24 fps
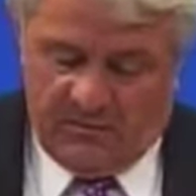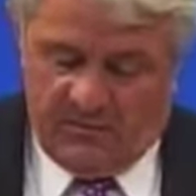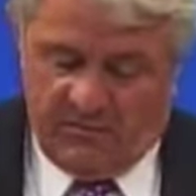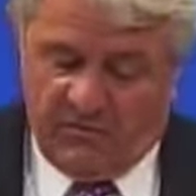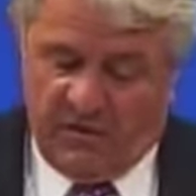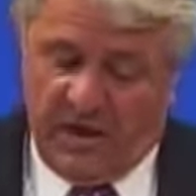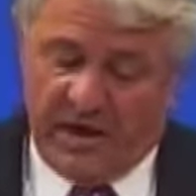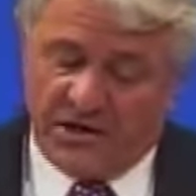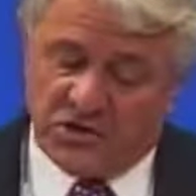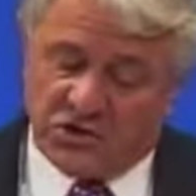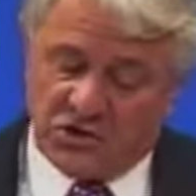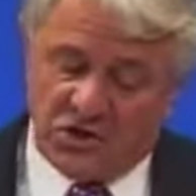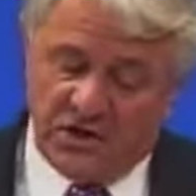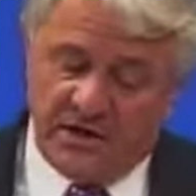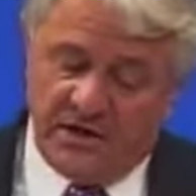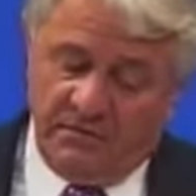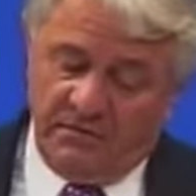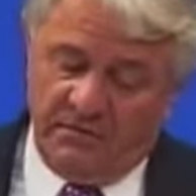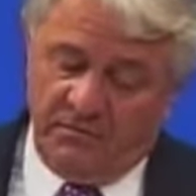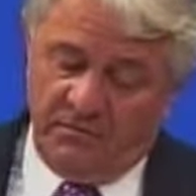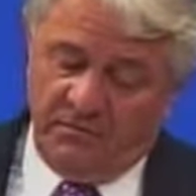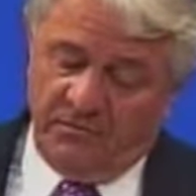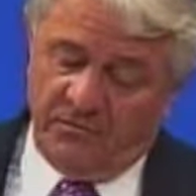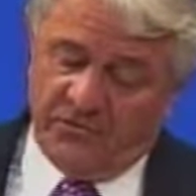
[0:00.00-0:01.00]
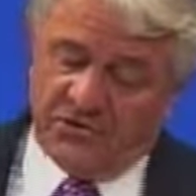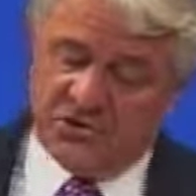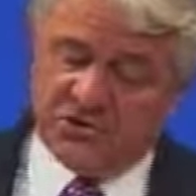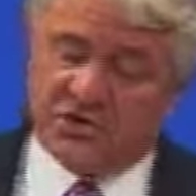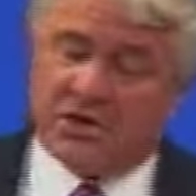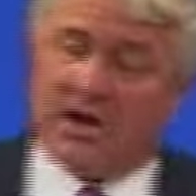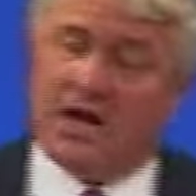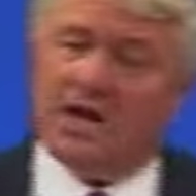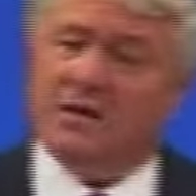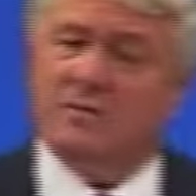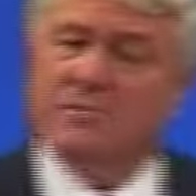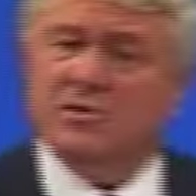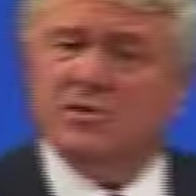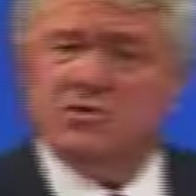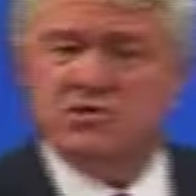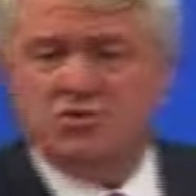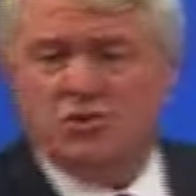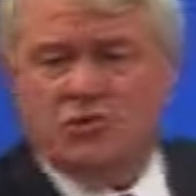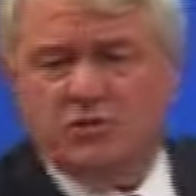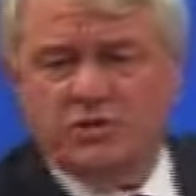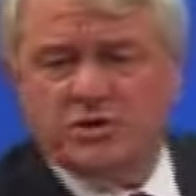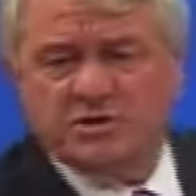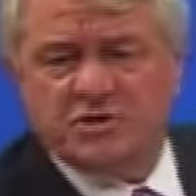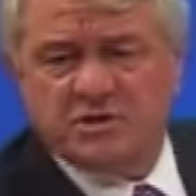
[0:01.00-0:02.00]
Actually, this columnar
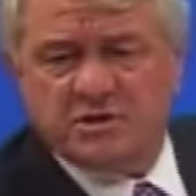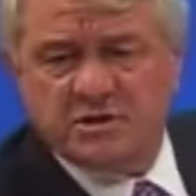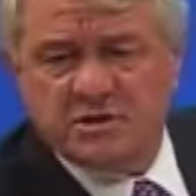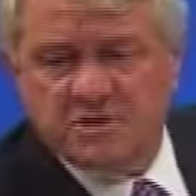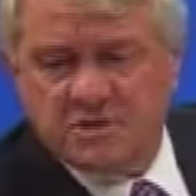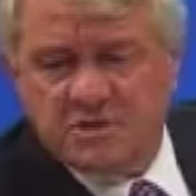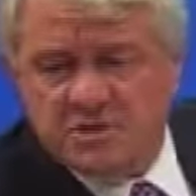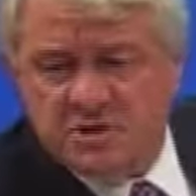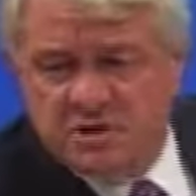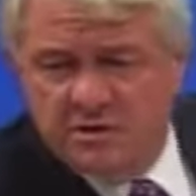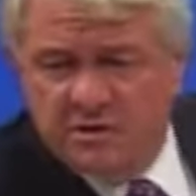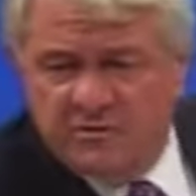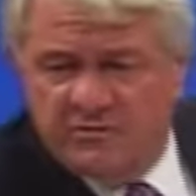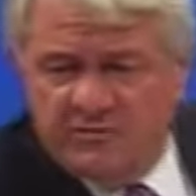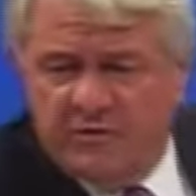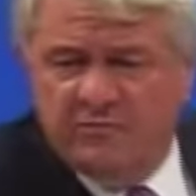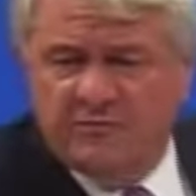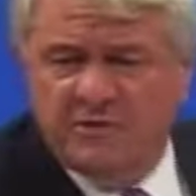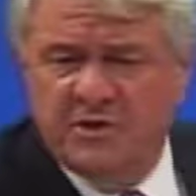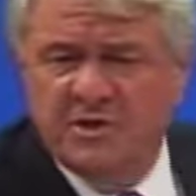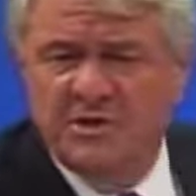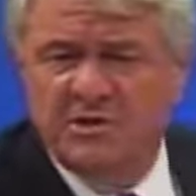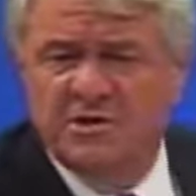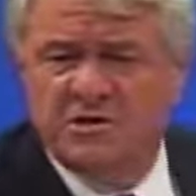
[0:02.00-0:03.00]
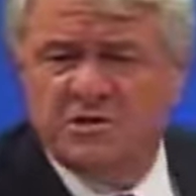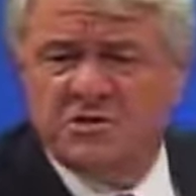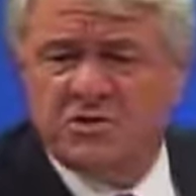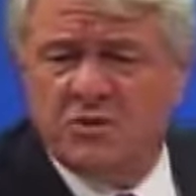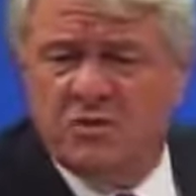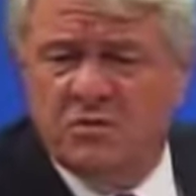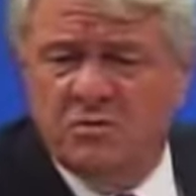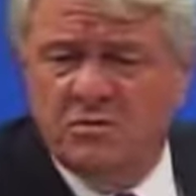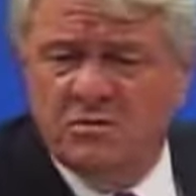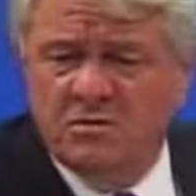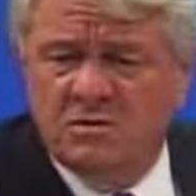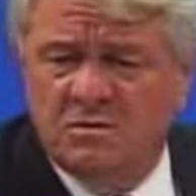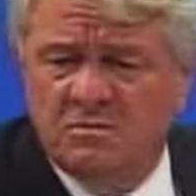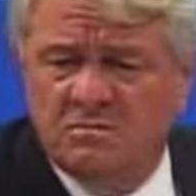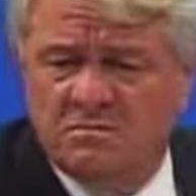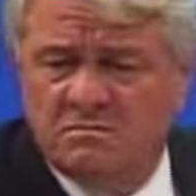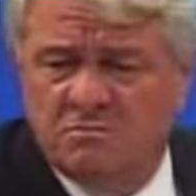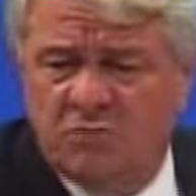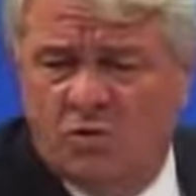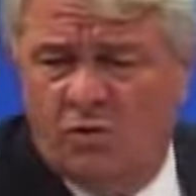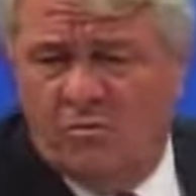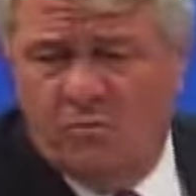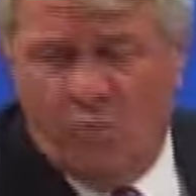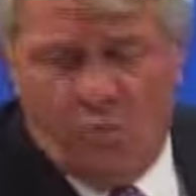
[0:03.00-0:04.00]
storage is 15 years old
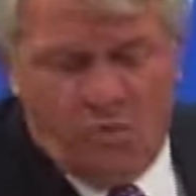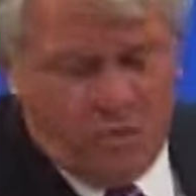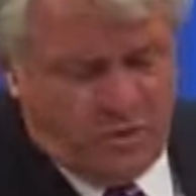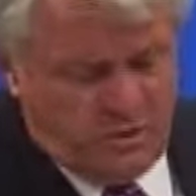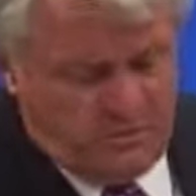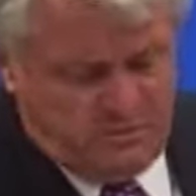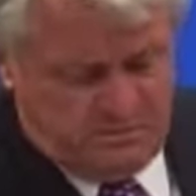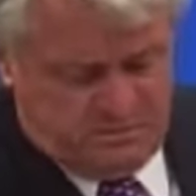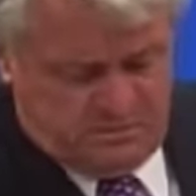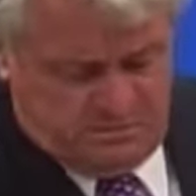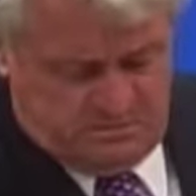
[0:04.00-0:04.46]
or more.